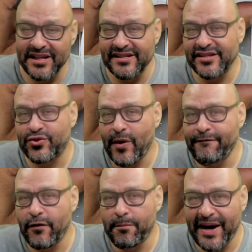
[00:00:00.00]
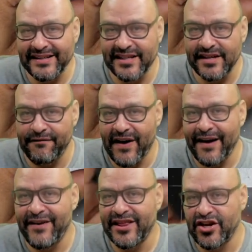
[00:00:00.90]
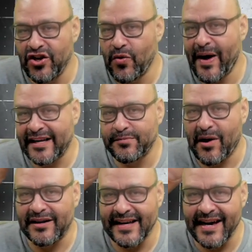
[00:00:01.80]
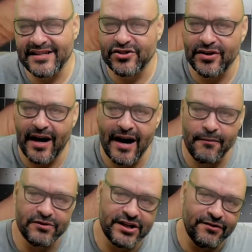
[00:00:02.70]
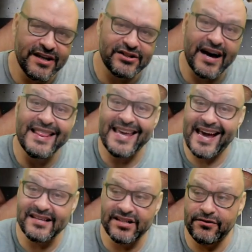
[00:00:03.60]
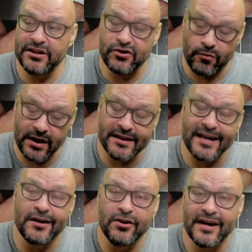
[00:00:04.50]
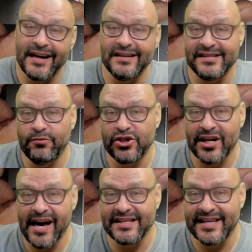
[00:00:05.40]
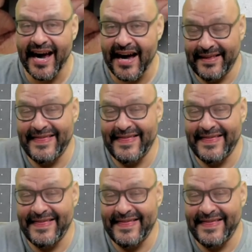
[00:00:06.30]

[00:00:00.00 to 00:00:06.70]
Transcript: This is great for PlayStation 5 and the new Xbox X um, series and the S series. So we're going to take a look at it and see what you guys get.